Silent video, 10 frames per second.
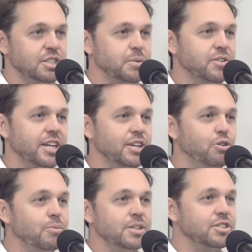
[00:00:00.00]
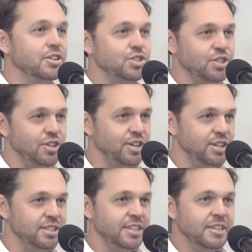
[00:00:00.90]
So we've got almost no
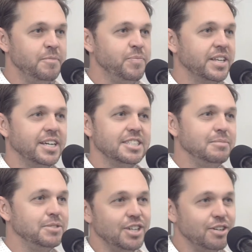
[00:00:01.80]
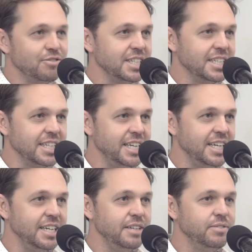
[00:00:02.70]
churn. Customers don't really
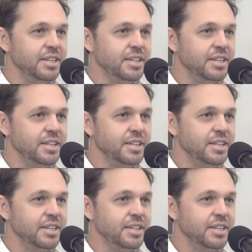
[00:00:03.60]
leave.